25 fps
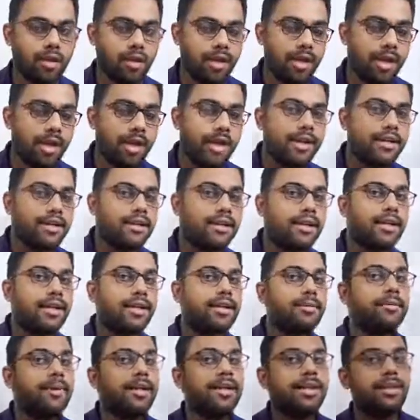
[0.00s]
And there are
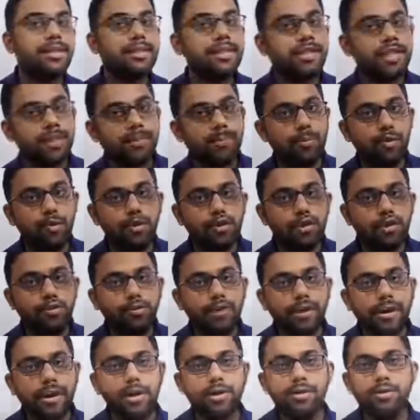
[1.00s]
mainly three books of
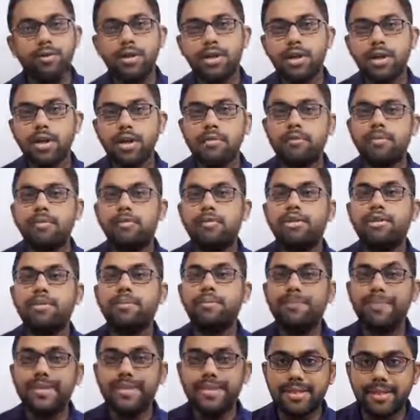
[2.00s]
account for the
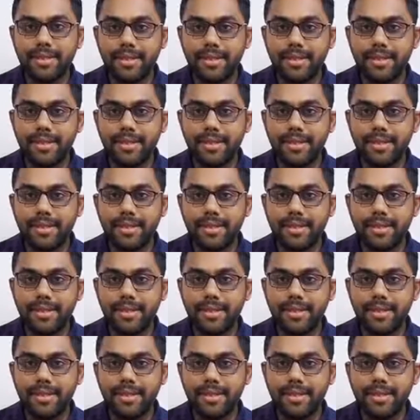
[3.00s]
business.